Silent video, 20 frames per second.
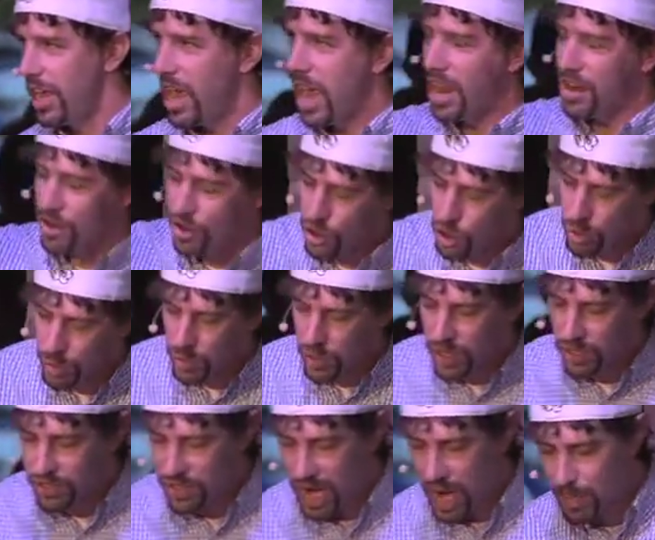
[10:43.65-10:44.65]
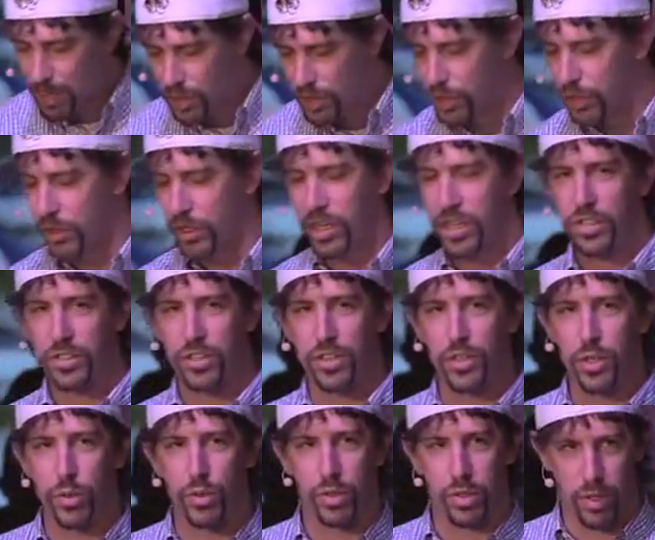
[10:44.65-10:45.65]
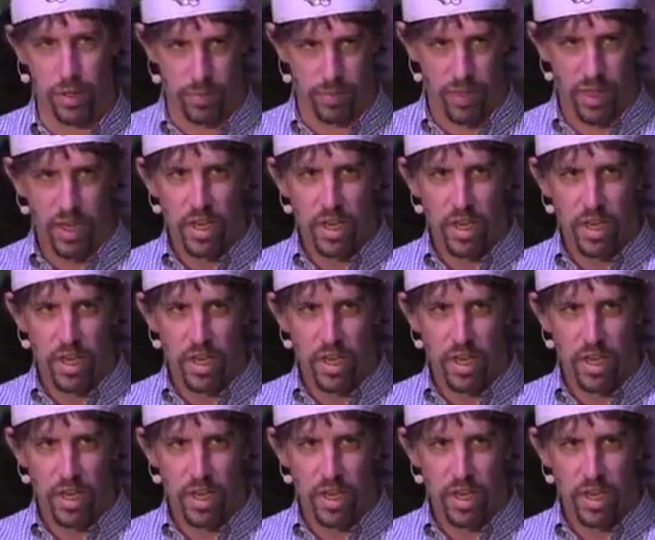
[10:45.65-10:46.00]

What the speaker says: and numerous opportunities to do so.